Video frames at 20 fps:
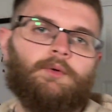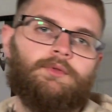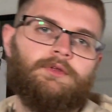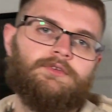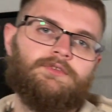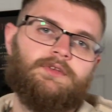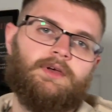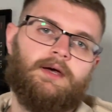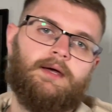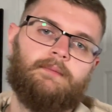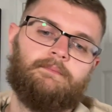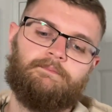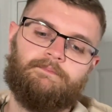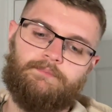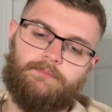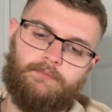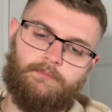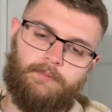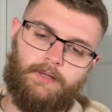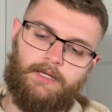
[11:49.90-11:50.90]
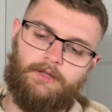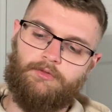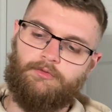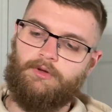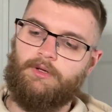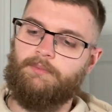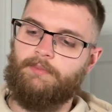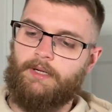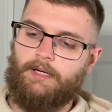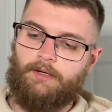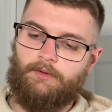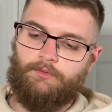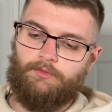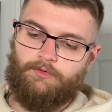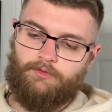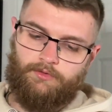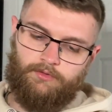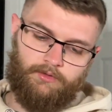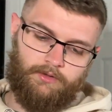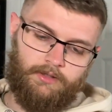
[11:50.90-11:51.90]
this time. Paid
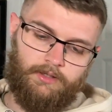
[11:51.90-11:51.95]
£3.